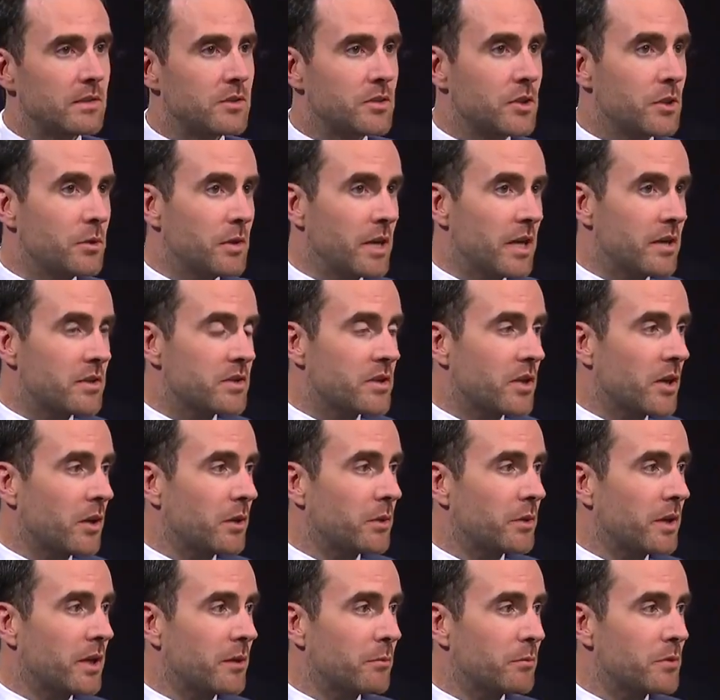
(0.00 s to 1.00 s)
two years ago,
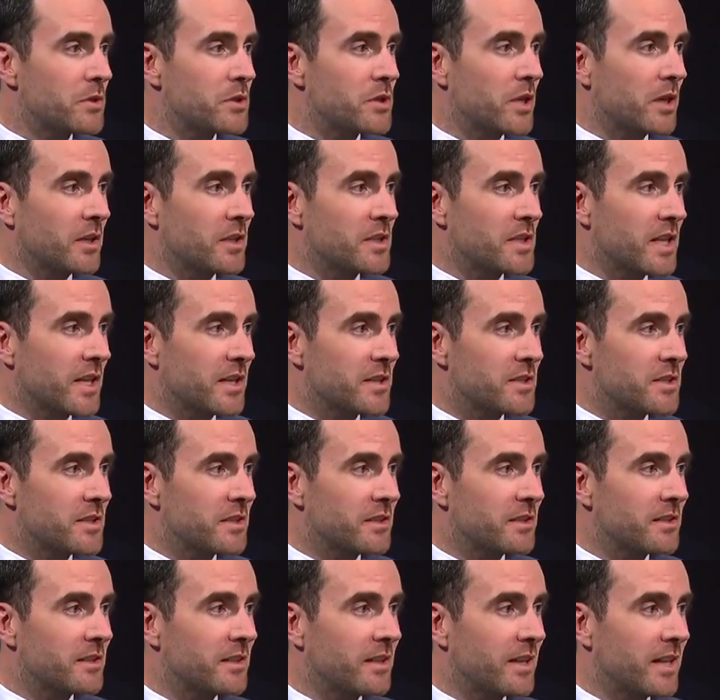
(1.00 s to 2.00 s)
it was Johnny
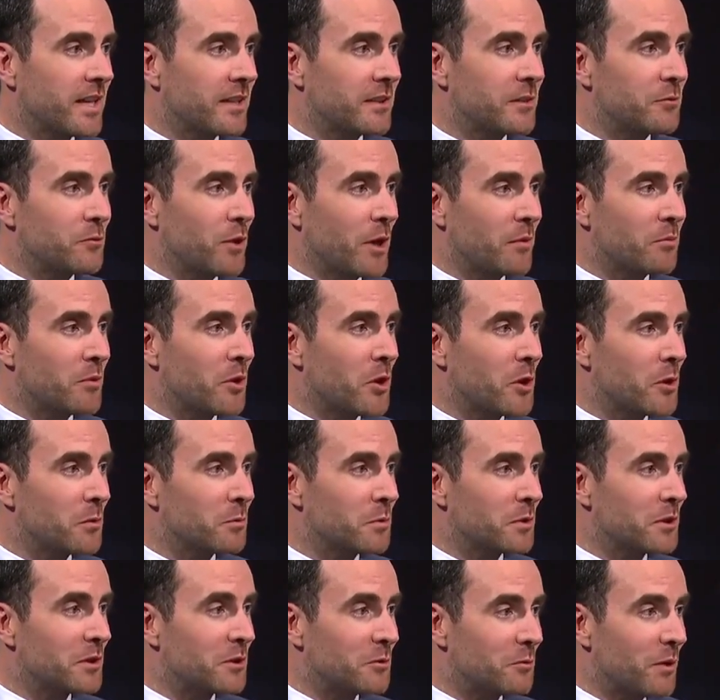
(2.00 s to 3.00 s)
Sexton and the drop goal, one
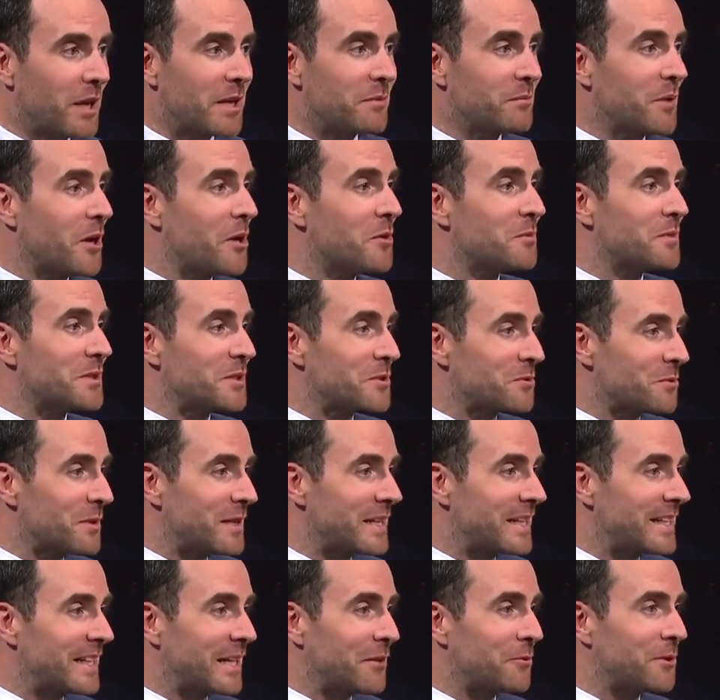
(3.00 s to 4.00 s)
of the great moments,
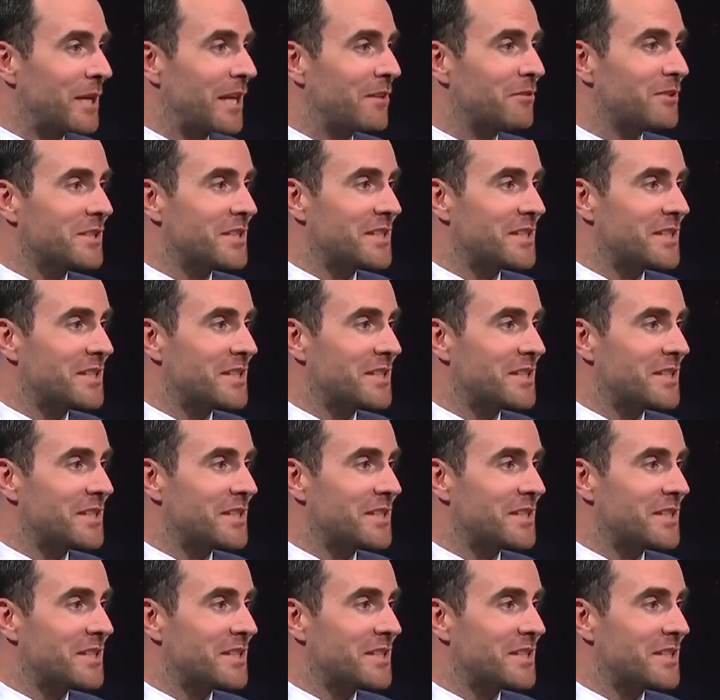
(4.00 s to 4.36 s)
really, that we'll ever